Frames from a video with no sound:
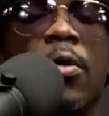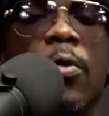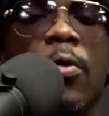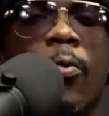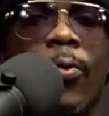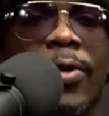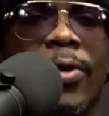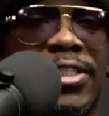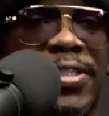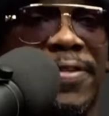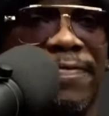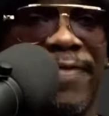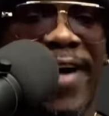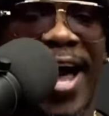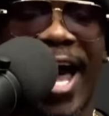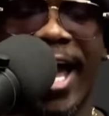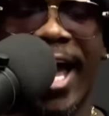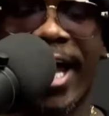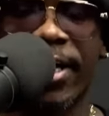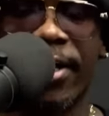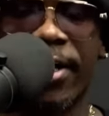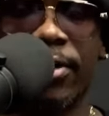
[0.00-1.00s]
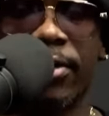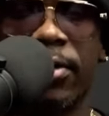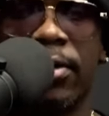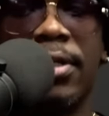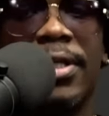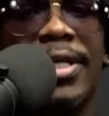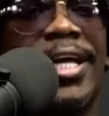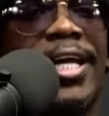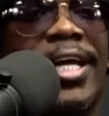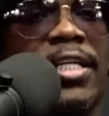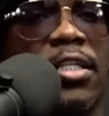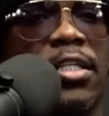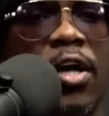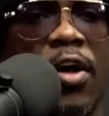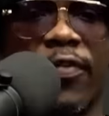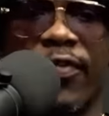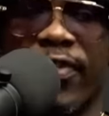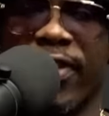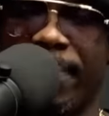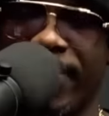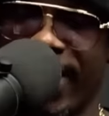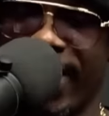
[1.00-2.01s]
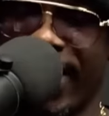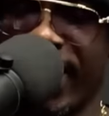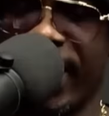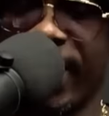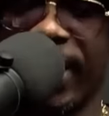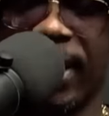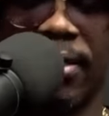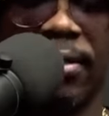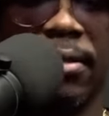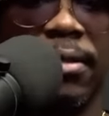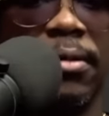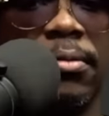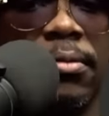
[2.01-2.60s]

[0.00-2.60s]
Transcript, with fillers: was fired, kicked off the plane,